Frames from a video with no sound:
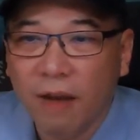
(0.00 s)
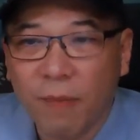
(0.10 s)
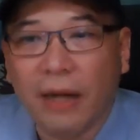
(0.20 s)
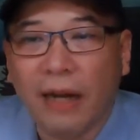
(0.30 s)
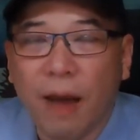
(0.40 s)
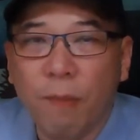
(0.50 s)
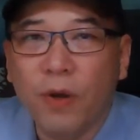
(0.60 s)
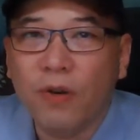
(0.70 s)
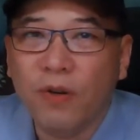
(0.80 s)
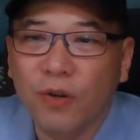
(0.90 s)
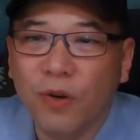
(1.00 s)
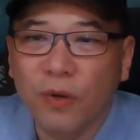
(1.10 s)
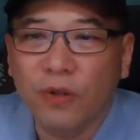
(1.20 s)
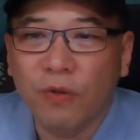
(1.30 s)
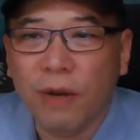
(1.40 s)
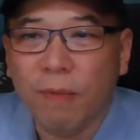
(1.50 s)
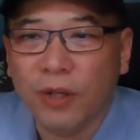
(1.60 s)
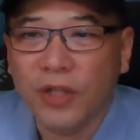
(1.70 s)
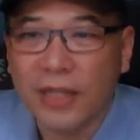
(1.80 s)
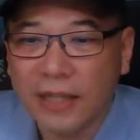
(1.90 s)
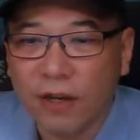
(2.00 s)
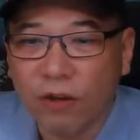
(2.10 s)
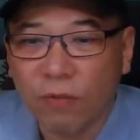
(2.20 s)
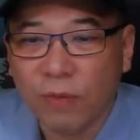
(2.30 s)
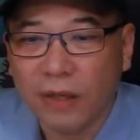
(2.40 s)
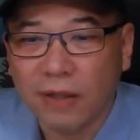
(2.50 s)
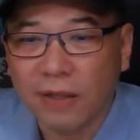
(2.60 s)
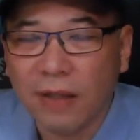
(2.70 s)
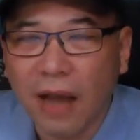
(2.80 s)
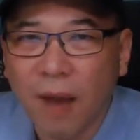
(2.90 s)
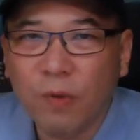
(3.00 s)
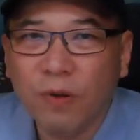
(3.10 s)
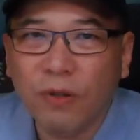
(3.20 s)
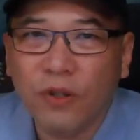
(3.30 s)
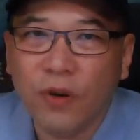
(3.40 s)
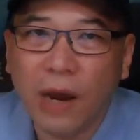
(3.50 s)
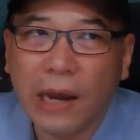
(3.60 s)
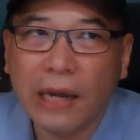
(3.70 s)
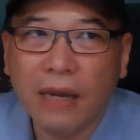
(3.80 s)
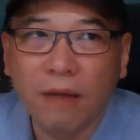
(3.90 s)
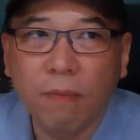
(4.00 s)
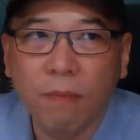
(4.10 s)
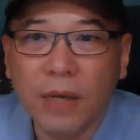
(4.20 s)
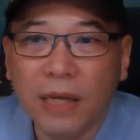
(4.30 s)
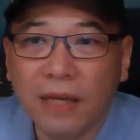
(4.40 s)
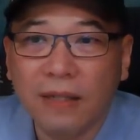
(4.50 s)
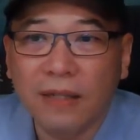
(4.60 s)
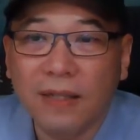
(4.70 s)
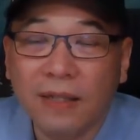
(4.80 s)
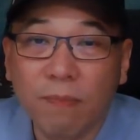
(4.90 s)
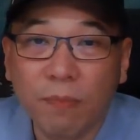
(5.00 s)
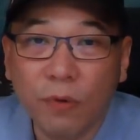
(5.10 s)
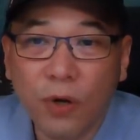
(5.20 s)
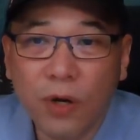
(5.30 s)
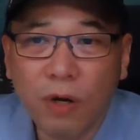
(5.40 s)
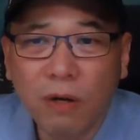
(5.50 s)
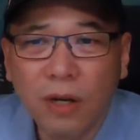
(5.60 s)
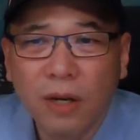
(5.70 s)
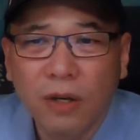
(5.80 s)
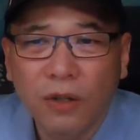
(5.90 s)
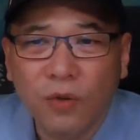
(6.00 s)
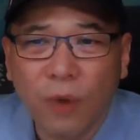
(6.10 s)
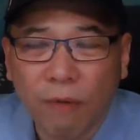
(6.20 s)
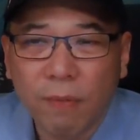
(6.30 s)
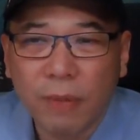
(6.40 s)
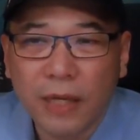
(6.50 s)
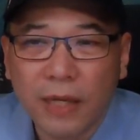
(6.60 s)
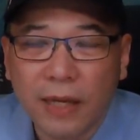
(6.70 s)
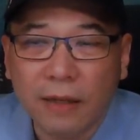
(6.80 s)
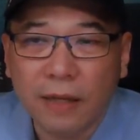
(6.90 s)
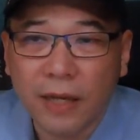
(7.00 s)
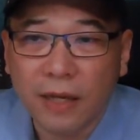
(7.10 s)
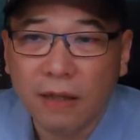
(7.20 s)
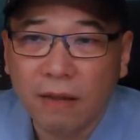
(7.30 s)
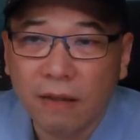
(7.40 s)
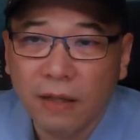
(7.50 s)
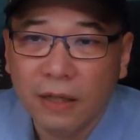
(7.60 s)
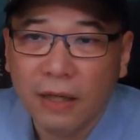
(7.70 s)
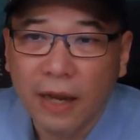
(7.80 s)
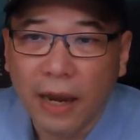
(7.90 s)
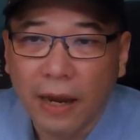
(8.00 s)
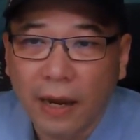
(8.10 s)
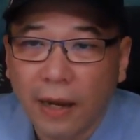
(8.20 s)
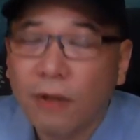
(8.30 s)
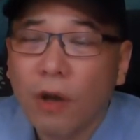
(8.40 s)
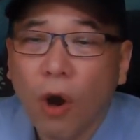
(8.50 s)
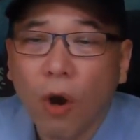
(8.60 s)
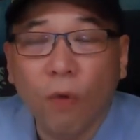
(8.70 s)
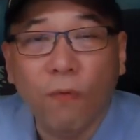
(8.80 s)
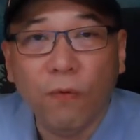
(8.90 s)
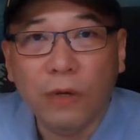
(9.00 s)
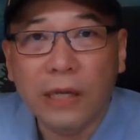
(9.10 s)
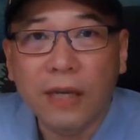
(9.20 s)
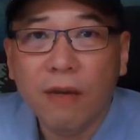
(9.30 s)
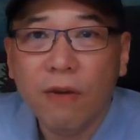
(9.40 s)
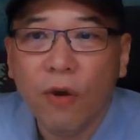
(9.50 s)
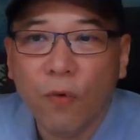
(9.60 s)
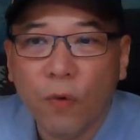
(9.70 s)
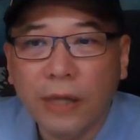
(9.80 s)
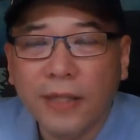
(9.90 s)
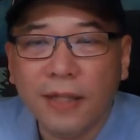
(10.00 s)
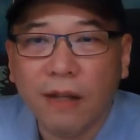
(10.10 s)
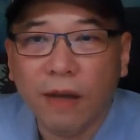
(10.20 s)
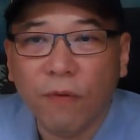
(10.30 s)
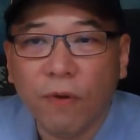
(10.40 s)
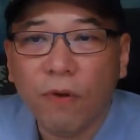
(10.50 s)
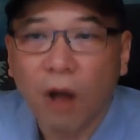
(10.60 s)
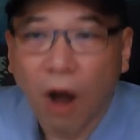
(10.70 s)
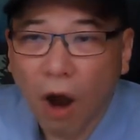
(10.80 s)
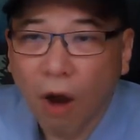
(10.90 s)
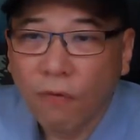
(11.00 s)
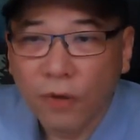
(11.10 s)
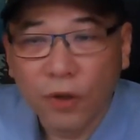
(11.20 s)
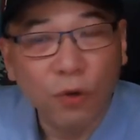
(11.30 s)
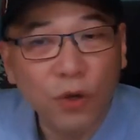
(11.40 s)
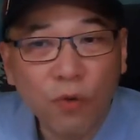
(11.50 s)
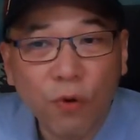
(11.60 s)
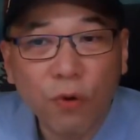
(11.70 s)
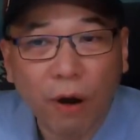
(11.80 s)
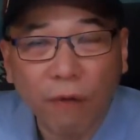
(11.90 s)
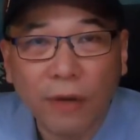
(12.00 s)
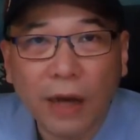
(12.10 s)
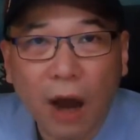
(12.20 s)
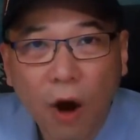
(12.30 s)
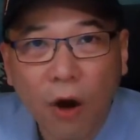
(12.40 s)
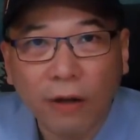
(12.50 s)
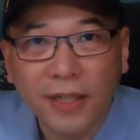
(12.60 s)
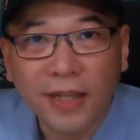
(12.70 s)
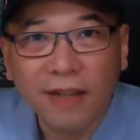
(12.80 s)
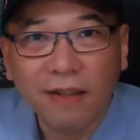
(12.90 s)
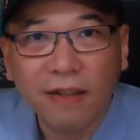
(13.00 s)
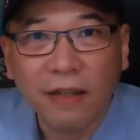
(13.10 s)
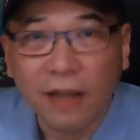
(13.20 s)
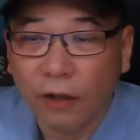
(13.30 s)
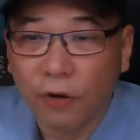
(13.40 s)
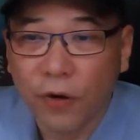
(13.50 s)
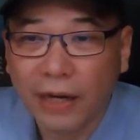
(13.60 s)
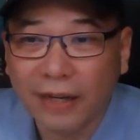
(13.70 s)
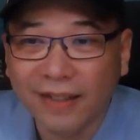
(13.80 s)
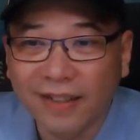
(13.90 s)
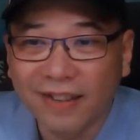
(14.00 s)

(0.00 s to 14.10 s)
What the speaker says: But I'm not going to go into that much detail because I'm going to try and make it simpler so everybody can get it and hopefully raise the level of your neurographic art coloring.